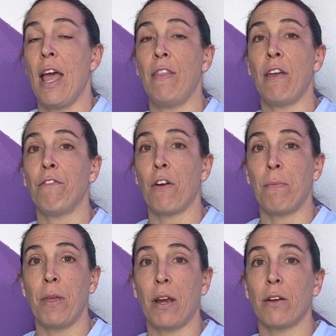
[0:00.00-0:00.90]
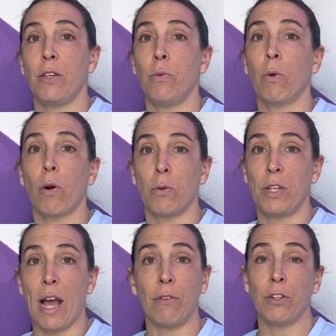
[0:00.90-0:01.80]
and then from there you will go
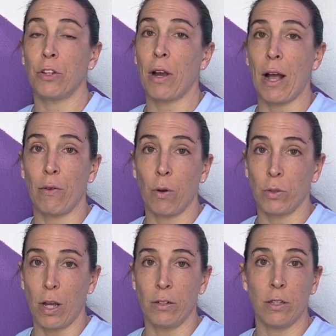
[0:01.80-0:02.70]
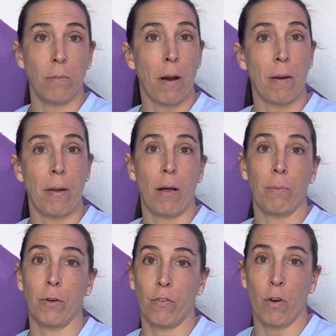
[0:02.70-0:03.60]
down to the ground, hold on to the barbell,
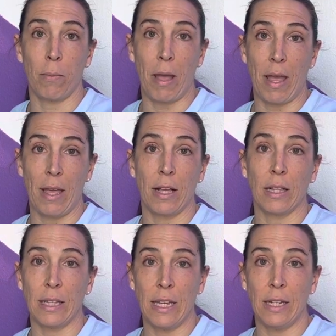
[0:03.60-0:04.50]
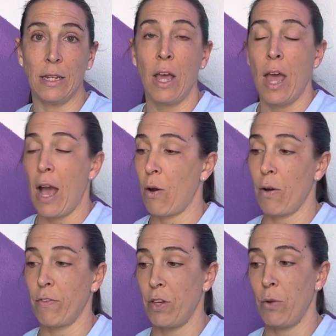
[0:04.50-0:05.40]
perform a clean,
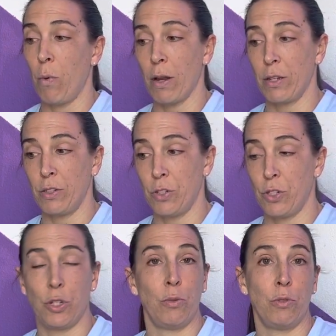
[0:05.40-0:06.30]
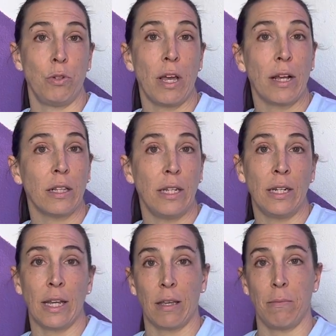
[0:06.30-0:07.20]
however you want to do that clean.
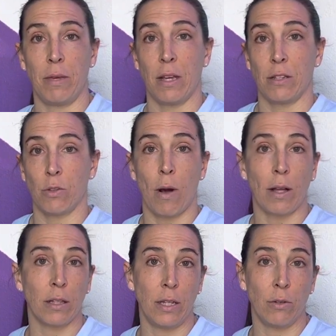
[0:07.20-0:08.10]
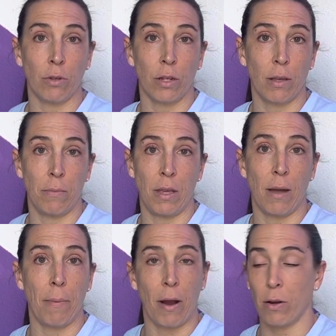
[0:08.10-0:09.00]
It can be a squat clean or it can be a
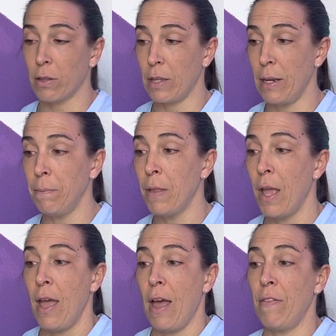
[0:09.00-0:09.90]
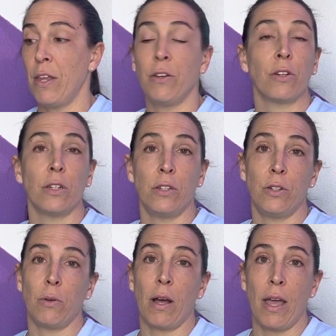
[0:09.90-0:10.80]
power clean. And then you're gonna
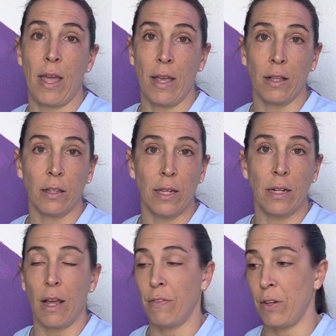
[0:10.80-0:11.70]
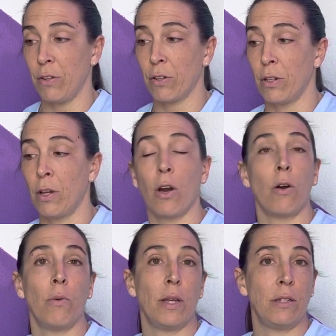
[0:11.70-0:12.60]
do a hang clean, and then you're gonna
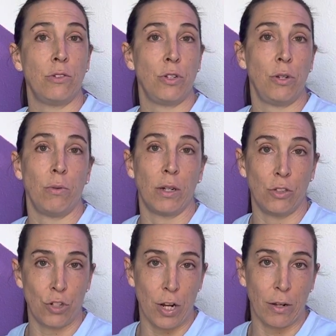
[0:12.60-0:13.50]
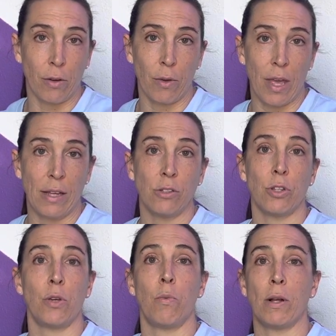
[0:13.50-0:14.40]
go into a jerk, okay? So
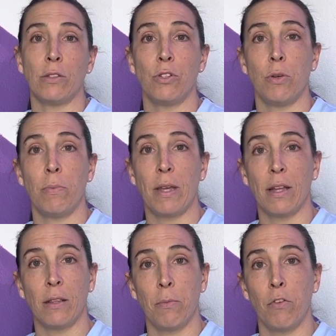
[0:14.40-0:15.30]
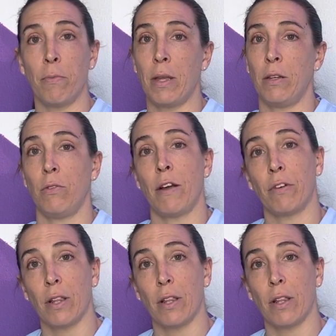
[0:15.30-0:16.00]
once you begin the movement, you never